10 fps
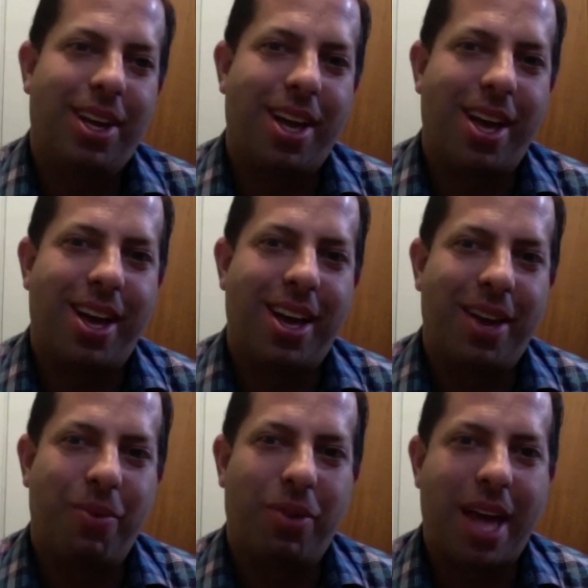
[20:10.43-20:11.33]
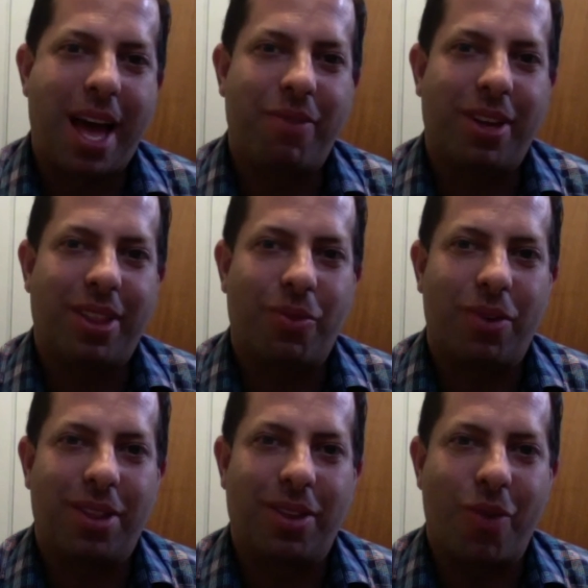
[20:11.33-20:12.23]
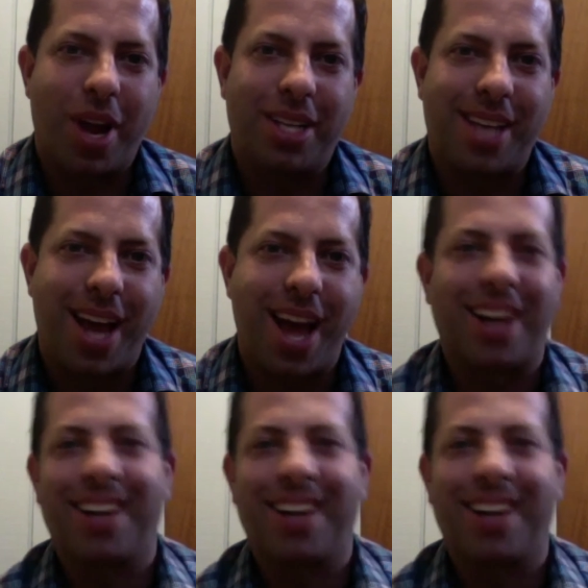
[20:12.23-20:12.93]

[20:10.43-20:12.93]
And with having the right tech,